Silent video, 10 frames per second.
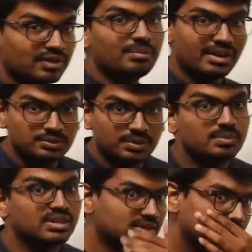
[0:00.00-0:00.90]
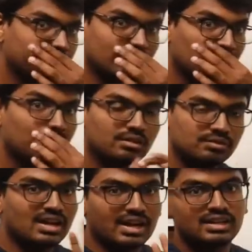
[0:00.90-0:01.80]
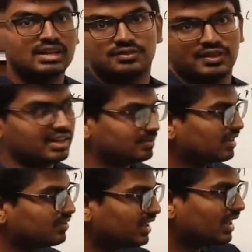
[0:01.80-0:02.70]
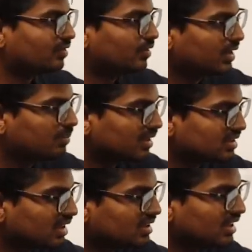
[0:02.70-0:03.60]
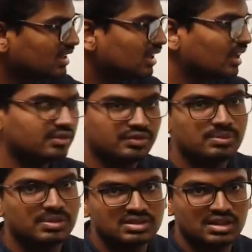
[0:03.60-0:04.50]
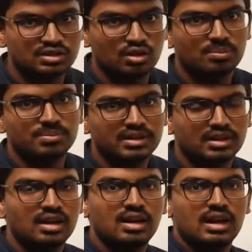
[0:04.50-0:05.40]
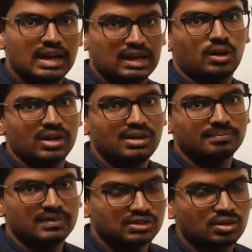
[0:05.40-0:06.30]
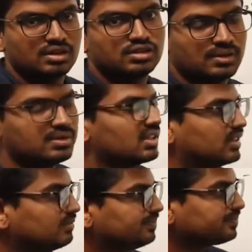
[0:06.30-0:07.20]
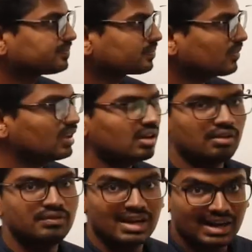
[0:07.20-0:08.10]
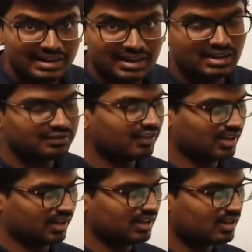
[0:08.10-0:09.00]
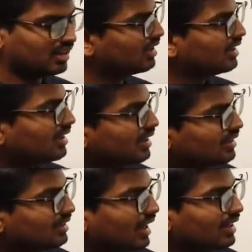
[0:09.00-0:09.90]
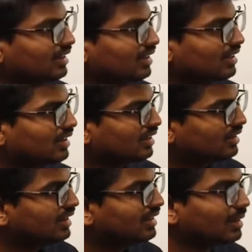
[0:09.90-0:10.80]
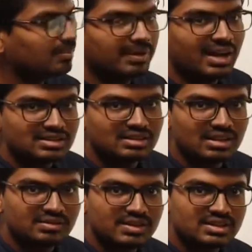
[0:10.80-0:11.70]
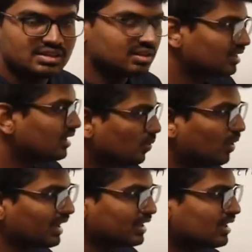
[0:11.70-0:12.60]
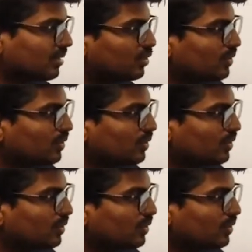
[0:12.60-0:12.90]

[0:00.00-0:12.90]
from experiments, we identified, if I take 50% nickel and 50% copper alloy, solid solution, we identified that the temperature at which, what actually I'm